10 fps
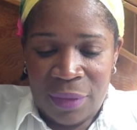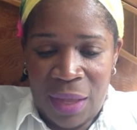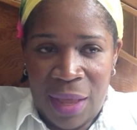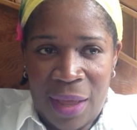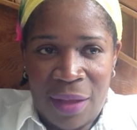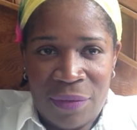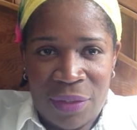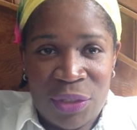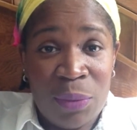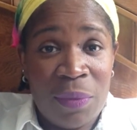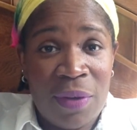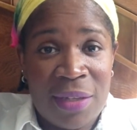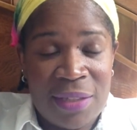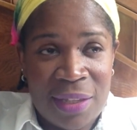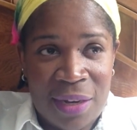have a
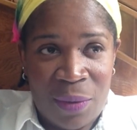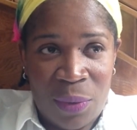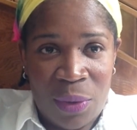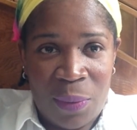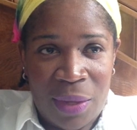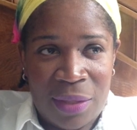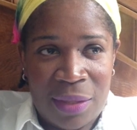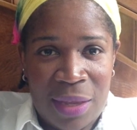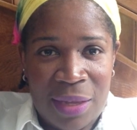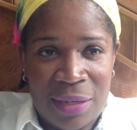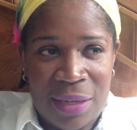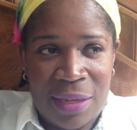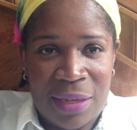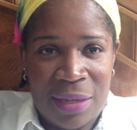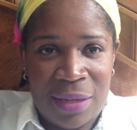supervisor that I work with, and
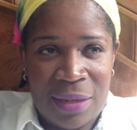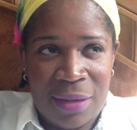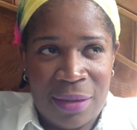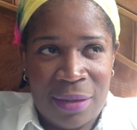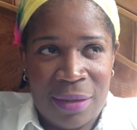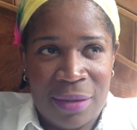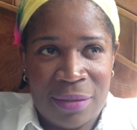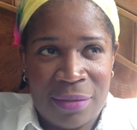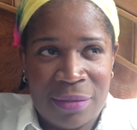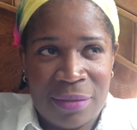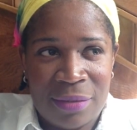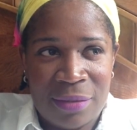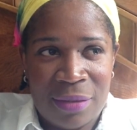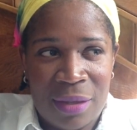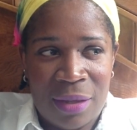he is
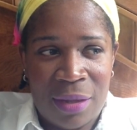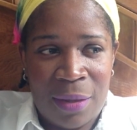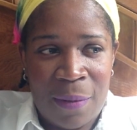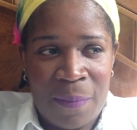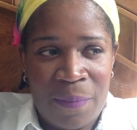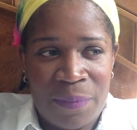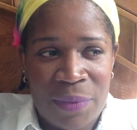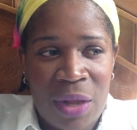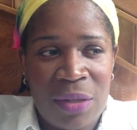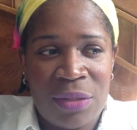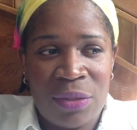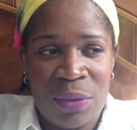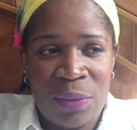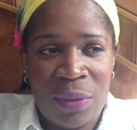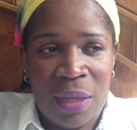
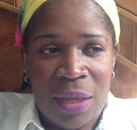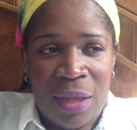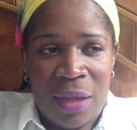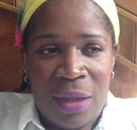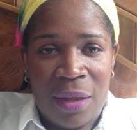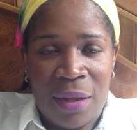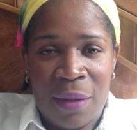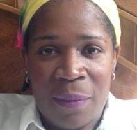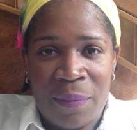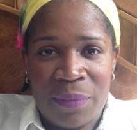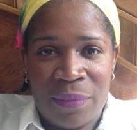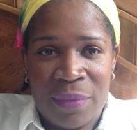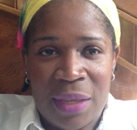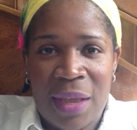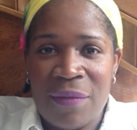also,
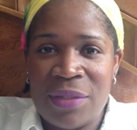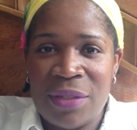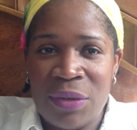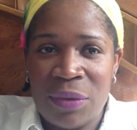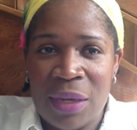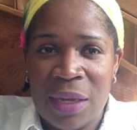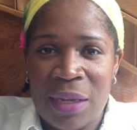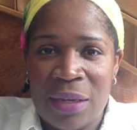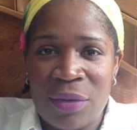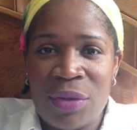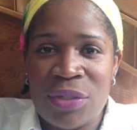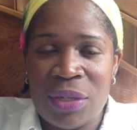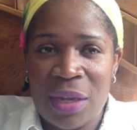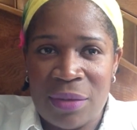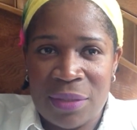he have his degree in Christian
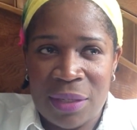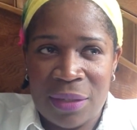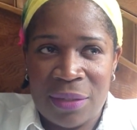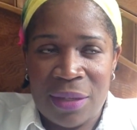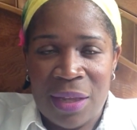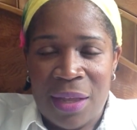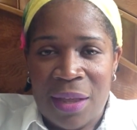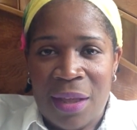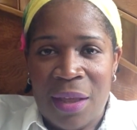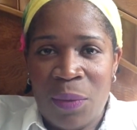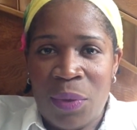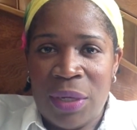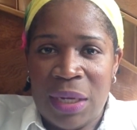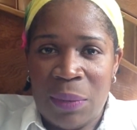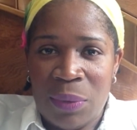counseling. And one
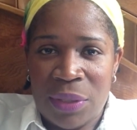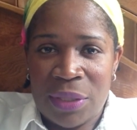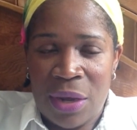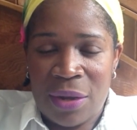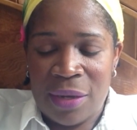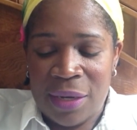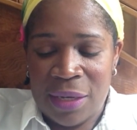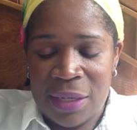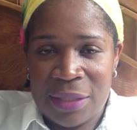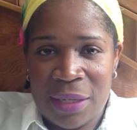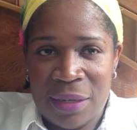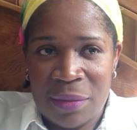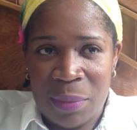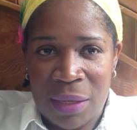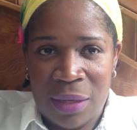day we were talking, and he said to
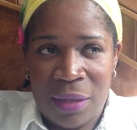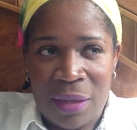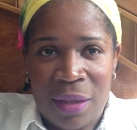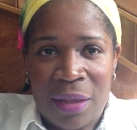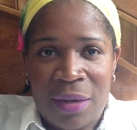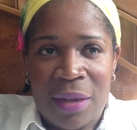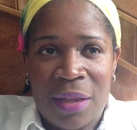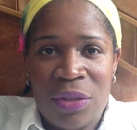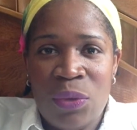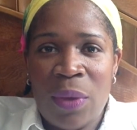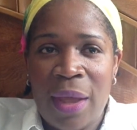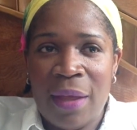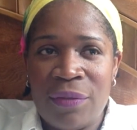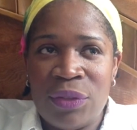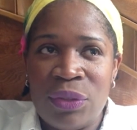me that you
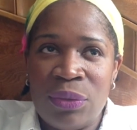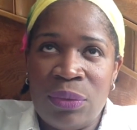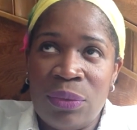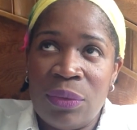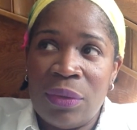have to